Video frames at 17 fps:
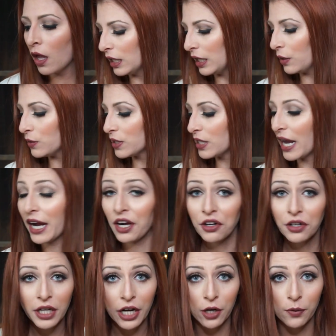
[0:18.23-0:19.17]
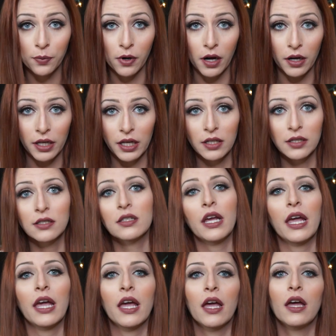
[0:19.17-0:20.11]
It was hair care products,
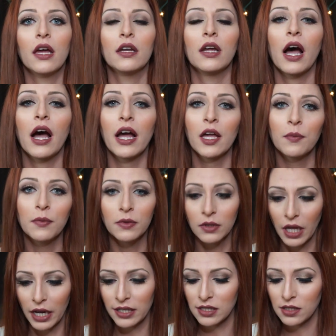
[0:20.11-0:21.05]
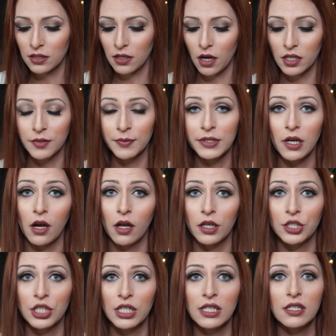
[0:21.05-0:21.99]
and I'm a licensed
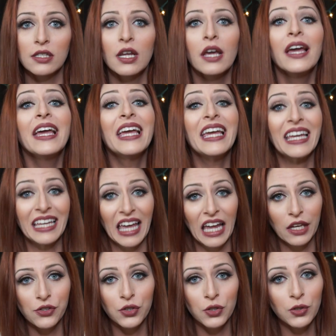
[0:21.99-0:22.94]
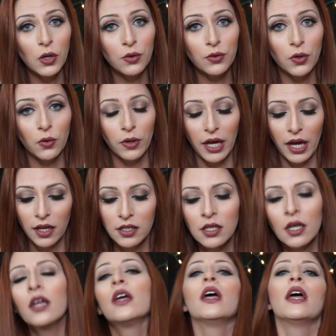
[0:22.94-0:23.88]
cosmetologist, in case you don't know
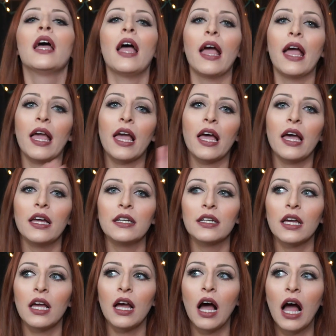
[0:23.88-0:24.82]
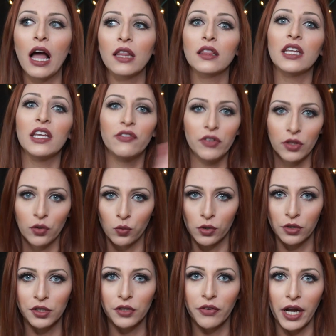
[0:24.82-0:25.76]
that, and I live in the
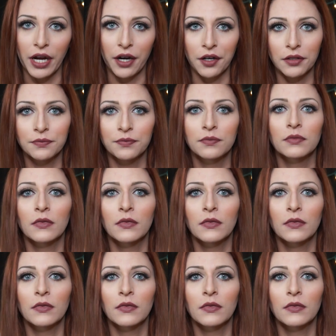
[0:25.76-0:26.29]
world of hair.